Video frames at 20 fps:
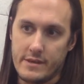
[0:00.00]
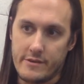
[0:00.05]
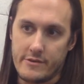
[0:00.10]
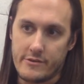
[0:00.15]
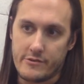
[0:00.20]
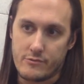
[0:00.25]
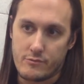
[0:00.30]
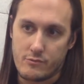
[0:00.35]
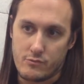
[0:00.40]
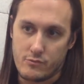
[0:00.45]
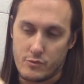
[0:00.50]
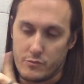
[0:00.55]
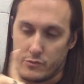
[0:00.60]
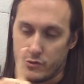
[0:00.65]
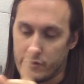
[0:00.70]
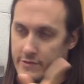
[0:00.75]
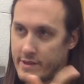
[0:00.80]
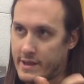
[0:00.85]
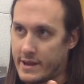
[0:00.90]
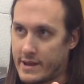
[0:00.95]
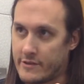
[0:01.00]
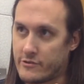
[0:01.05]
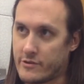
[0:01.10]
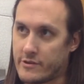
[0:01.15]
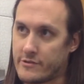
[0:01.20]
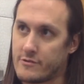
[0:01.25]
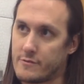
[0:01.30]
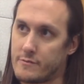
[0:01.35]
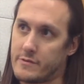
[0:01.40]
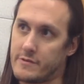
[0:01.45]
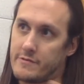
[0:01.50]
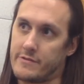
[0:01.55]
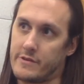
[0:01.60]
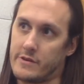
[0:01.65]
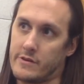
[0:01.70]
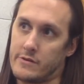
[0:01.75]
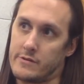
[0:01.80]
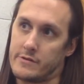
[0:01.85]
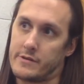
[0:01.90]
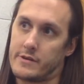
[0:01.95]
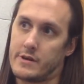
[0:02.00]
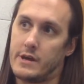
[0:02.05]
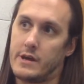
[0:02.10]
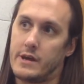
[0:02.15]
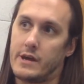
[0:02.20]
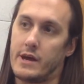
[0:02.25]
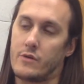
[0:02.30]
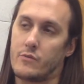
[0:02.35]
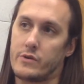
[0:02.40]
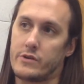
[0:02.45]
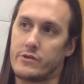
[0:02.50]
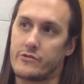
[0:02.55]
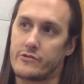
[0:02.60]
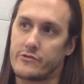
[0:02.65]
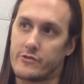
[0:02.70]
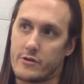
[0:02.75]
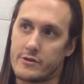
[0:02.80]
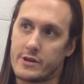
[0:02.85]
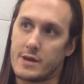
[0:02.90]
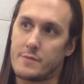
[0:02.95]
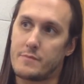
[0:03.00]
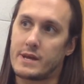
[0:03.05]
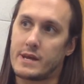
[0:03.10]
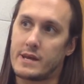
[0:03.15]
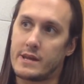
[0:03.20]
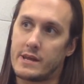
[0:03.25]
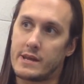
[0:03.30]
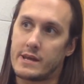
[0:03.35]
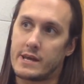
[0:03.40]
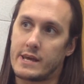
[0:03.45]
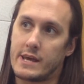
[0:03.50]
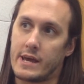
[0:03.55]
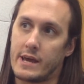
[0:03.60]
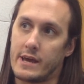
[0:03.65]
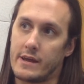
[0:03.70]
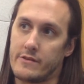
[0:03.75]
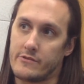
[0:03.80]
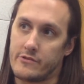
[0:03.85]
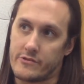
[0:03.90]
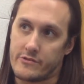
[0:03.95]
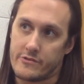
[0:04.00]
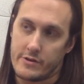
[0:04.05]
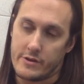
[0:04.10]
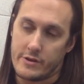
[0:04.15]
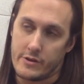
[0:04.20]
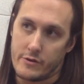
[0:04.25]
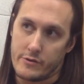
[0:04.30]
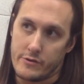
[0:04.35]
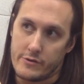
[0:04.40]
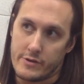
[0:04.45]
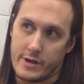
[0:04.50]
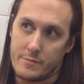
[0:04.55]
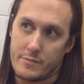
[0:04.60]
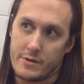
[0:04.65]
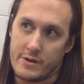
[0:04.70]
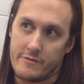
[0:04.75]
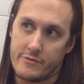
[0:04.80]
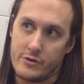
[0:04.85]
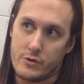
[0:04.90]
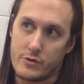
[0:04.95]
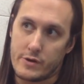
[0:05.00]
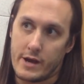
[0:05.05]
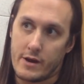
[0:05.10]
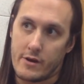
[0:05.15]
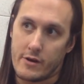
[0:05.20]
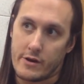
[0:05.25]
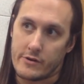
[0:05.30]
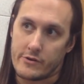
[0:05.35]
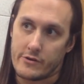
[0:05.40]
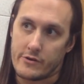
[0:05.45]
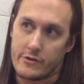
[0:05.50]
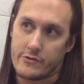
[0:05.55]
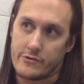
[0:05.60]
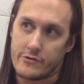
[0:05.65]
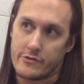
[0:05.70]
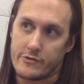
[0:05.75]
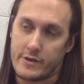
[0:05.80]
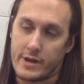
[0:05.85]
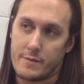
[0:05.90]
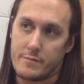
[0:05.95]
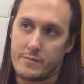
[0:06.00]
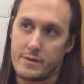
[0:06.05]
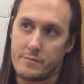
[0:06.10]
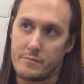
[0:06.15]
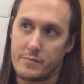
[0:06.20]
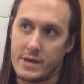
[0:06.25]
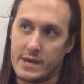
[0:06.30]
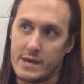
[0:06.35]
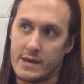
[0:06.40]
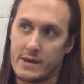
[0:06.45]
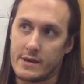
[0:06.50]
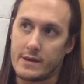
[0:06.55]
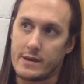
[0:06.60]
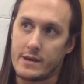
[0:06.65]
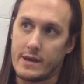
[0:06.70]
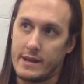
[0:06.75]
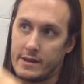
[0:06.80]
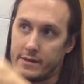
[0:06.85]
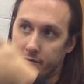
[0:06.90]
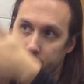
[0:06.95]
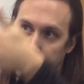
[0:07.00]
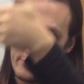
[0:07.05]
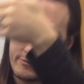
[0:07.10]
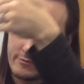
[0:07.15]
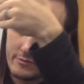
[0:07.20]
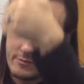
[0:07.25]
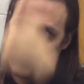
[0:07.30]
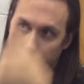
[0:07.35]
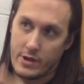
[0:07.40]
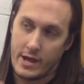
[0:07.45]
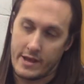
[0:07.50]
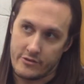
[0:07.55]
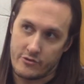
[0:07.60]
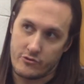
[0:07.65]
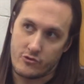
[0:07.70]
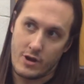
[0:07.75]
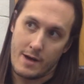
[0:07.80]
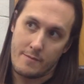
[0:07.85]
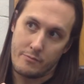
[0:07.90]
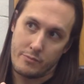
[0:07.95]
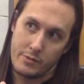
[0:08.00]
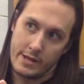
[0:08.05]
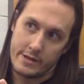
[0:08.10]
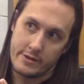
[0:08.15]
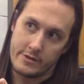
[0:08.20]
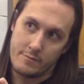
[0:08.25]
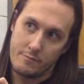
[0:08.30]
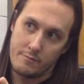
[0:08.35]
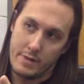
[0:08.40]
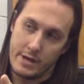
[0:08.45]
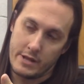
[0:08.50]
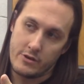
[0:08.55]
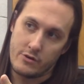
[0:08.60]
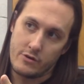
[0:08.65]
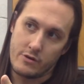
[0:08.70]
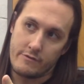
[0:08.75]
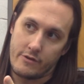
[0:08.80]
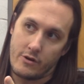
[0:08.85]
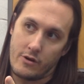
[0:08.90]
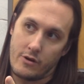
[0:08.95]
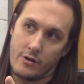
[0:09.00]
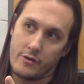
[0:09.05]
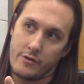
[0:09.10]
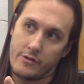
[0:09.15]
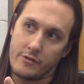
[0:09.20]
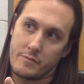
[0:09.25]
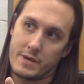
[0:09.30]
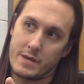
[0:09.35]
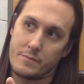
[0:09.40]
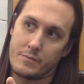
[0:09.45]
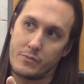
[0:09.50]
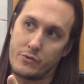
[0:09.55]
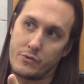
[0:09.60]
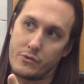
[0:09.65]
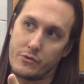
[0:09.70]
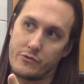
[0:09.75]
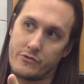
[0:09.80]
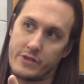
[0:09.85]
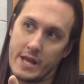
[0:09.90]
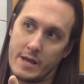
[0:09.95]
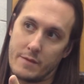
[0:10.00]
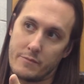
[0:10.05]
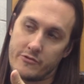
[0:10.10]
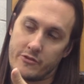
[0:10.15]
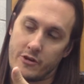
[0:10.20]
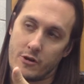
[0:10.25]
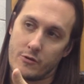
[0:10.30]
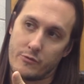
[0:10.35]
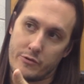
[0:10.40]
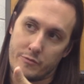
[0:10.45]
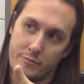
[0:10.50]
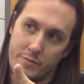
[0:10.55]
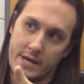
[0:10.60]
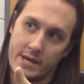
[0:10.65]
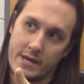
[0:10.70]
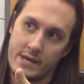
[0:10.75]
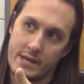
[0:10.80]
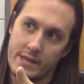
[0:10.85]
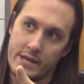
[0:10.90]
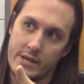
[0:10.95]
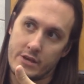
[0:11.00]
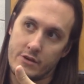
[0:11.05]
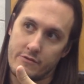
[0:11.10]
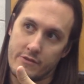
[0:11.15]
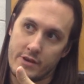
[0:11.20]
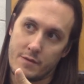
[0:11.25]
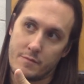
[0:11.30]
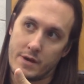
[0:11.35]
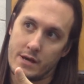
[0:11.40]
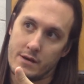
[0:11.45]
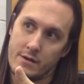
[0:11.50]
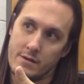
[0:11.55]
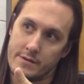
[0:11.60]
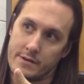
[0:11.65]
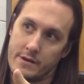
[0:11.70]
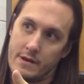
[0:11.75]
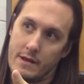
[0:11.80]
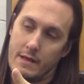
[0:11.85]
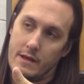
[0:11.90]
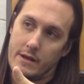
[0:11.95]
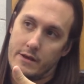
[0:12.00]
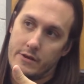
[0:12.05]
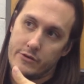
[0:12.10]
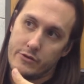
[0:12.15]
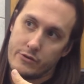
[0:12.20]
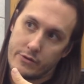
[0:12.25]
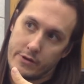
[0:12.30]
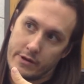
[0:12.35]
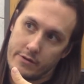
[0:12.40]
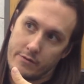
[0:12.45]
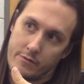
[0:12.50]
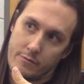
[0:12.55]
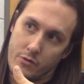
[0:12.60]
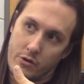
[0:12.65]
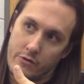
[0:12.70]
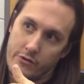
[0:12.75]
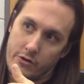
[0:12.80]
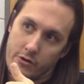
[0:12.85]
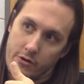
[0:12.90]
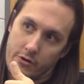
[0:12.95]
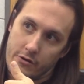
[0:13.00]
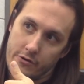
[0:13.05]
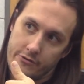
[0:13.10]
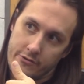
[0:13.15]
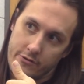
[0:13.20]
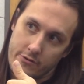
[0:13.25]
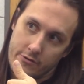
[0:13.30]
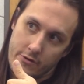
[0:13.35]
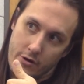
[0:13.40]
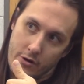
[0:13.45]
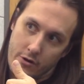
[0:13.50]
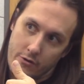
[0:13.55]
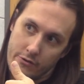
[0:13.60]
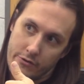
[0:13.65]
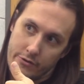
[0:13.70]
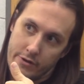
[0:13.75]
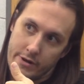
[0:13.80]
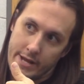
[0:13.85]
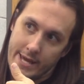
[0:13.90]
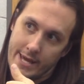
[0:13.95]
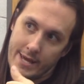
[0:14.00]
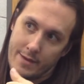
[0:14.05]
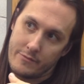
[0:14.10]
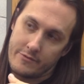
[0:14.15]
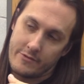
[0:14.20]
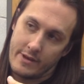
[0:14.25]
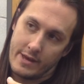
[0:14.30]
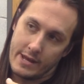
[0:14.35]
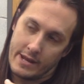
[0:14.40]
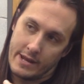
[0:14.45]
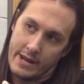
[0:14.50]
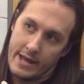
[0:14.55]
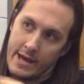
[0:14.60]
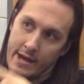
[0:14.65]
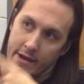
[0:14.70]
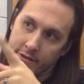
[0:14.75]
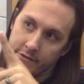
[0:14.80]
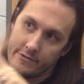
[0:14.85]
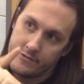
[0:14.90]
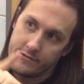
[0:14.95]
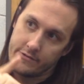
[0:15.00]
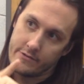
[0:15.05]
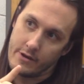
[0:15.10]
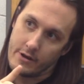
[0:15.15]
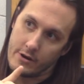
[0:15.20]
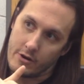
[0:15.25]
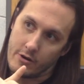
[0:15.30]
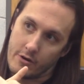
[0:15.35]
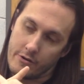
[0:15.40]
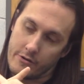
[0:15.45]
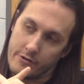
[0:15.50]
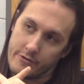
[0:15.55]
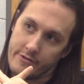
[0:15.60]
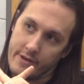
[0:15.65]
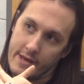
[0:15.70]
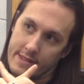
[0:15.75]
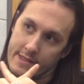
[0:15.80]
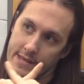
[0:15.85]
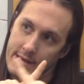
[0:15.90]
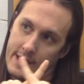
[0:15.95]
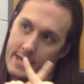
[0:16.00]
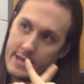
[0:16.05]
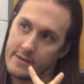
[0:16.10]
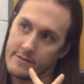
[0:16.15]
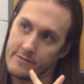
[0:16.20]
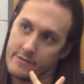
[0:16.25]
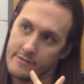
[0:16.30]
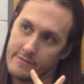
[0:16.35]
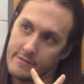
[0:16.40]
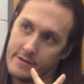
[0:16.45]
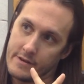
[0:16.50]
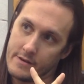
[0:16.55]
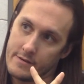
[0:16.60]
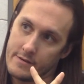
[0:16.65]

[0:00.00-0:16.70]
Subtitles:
is remove that address from the field, and when you start typing in it again, just, you type in a few characters, you type in a P, and it has a drop menu of all the people whose names start with P that you've emailed. You can move your cursor over the names, and an X occurs at the end of